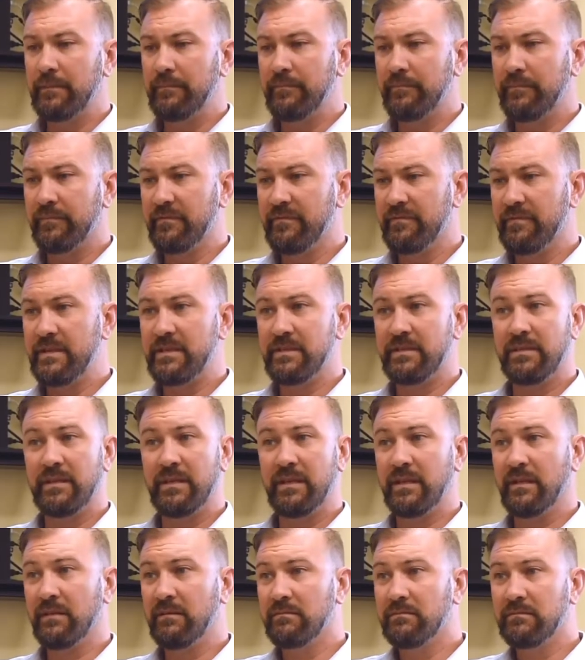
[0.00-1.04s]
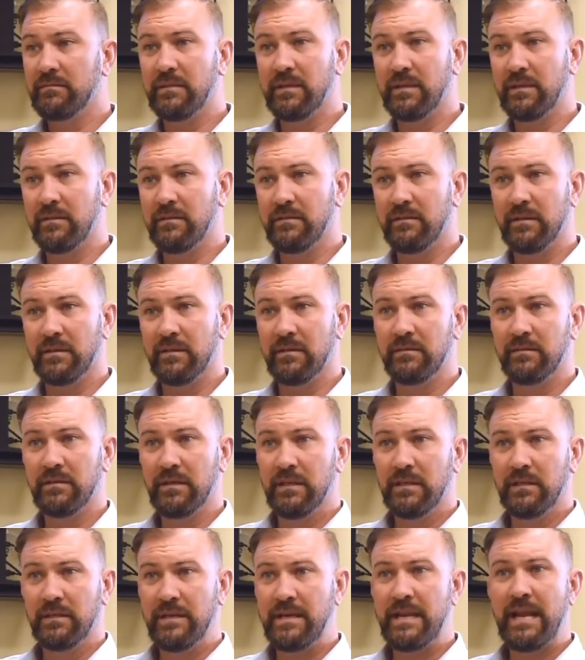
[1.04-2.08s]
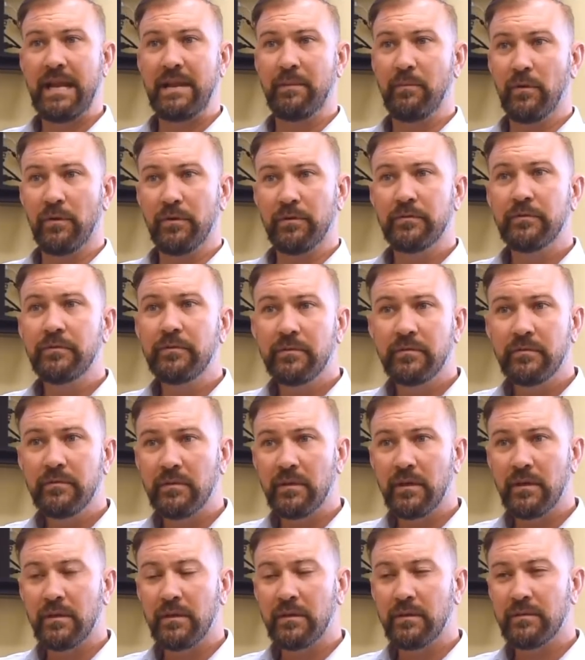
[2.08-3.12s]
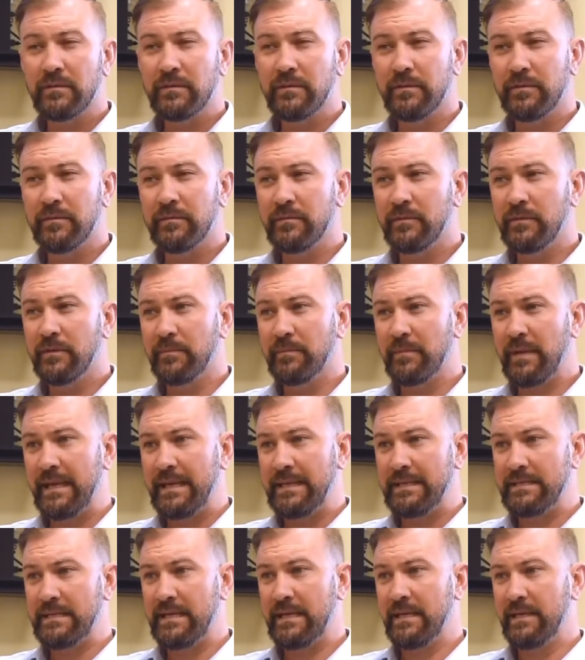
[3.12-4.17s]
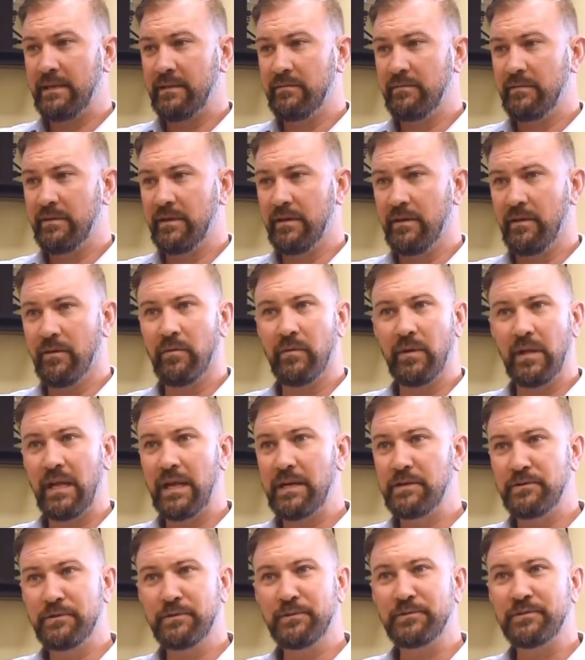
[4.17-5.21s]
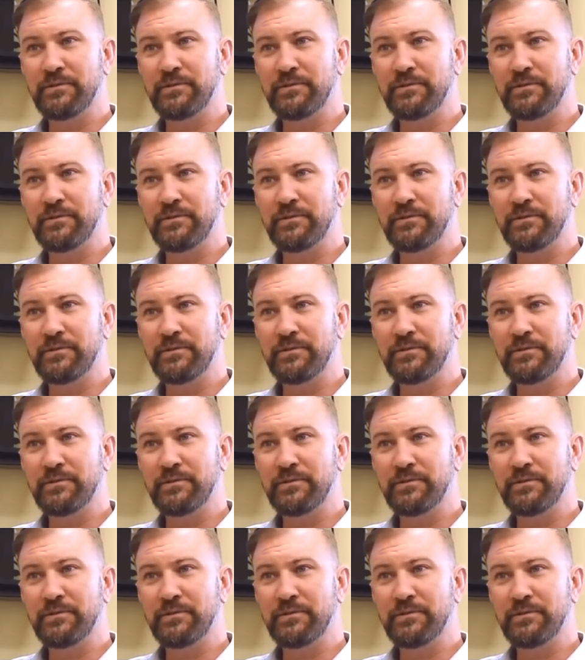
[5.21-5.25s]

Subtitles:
visiting their neighbors to maintain a relational